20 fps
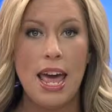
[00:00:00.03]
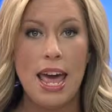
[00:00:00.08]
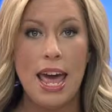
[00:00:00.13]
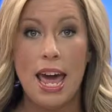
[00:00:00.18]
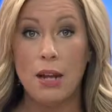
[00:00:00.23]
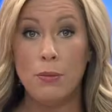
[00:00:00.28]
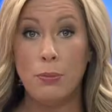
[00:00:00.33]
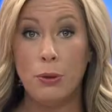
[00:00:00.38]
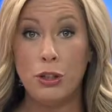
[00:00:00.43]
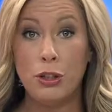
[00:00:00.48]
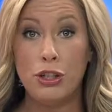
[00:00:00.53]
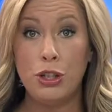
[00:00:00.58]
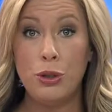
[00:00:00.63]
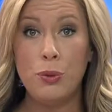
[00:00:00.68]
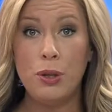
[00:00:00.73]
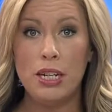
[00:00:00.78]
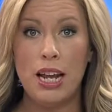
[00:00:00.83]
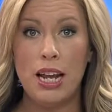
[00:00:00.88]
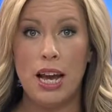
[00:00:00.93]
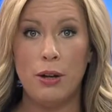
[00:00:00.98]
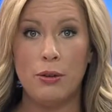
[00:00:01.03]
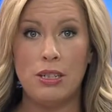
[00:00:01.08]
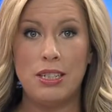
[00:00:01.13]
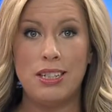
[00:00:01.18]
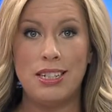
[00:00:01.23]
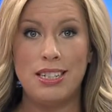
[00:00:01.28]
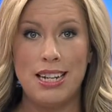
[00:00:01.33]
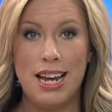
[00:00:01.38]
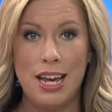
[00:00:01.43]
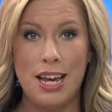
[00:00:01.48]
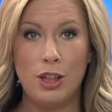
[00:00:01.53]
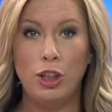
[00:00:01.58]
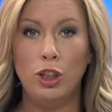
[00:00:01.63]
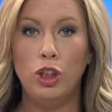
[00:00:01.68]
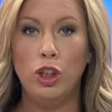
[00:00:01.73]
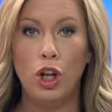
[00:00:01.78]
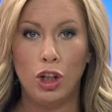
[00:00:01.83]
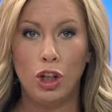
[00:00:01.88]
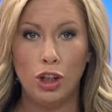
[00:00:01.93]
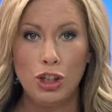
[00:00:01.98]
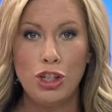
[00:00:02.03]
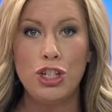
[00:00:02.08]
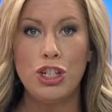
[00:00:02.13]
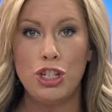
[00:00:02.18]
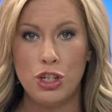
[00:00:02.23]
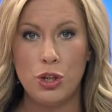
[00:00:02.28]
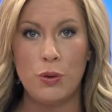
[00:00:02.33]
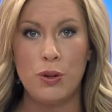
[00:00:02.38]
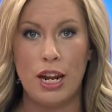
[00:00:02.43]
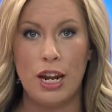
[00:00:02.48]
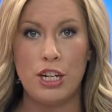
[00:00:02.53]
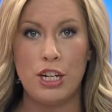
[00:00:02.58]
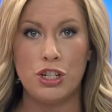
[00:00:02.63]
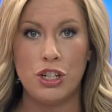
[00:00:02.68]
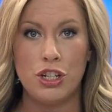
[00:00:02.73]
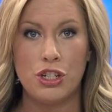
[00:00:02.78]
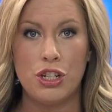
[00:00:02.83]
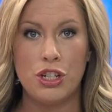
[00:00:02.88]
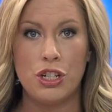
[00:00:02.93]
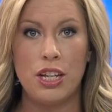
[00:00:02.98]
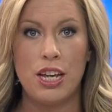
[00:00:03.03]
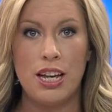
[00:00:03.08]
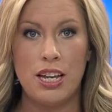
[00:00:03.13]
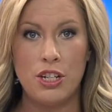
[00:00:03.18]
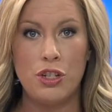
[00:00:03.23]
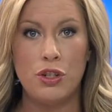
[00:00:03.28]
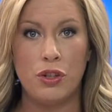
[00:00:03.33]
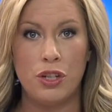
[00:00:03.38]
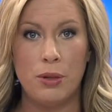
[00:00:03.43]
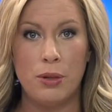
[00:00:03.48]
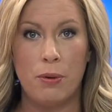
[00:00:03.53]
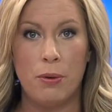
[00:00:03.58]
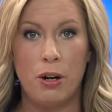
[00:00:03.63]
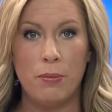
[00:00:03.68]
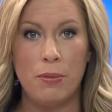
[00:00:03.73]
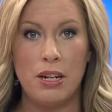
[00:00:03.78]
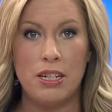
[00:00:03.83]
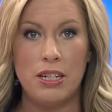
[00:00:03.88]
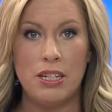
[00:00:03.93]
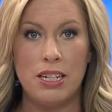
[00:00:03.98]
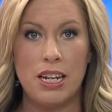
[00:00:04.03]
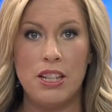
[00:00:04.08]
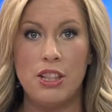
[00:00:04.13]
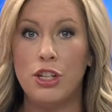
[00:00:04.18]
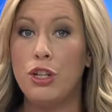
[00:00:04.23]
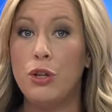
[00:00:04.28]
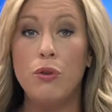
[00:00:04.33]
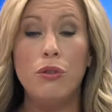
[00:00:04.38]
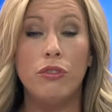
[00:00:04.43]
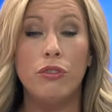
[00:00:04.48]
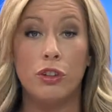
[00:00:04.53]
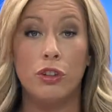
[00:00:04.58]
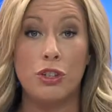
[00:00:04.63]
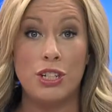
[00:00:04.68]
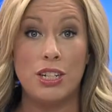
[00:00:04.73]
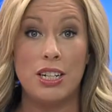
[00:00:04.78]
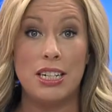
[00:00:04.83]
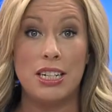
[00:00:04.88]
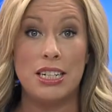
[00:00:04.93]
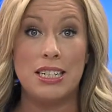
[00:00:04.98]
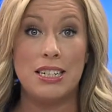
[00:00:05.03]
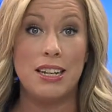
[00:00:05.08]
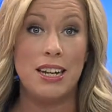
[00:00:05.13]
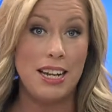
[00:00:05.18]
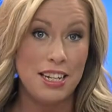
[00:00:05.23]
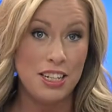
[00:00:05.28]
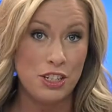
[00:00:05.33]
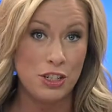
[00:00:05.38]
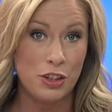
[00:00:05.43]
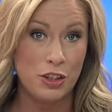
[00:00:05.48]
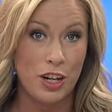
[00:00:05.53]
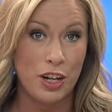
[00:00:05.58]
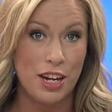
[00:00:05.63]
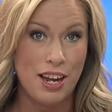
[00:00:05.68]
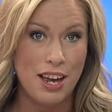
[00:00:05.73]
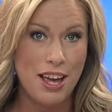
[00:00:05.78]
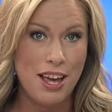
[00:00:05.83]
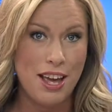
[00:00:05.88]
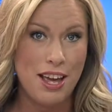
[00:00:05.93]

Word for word: And Purdue announced today the largest donation to the history department in the university's history.